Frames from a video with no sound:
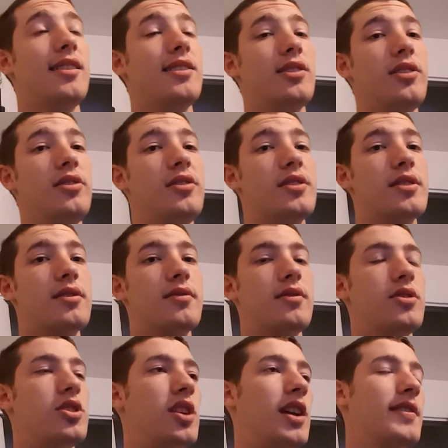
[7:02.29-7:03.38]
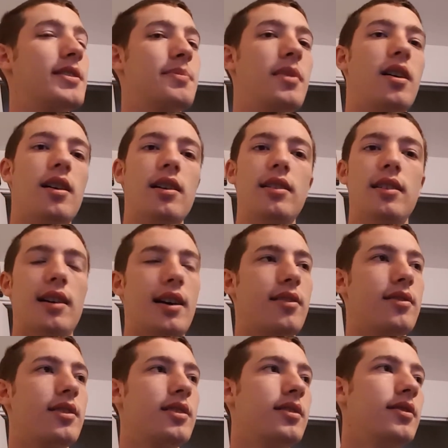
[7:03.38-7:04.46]
includes James Bond? I
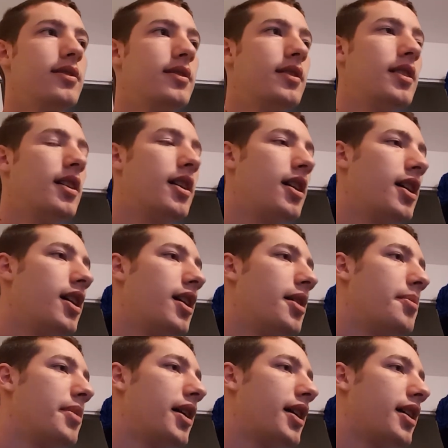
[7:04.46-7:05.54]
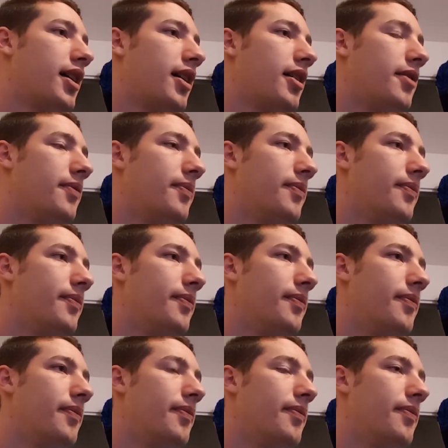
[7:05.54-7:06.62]
don't know. But,
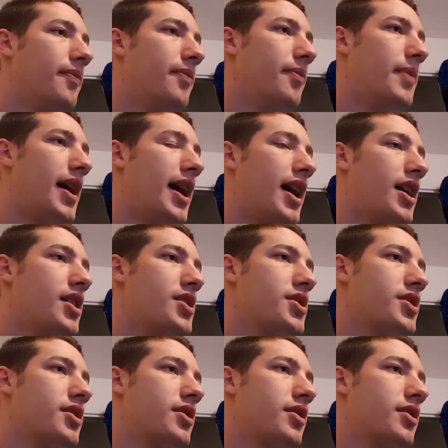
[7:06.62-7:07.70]
MASH.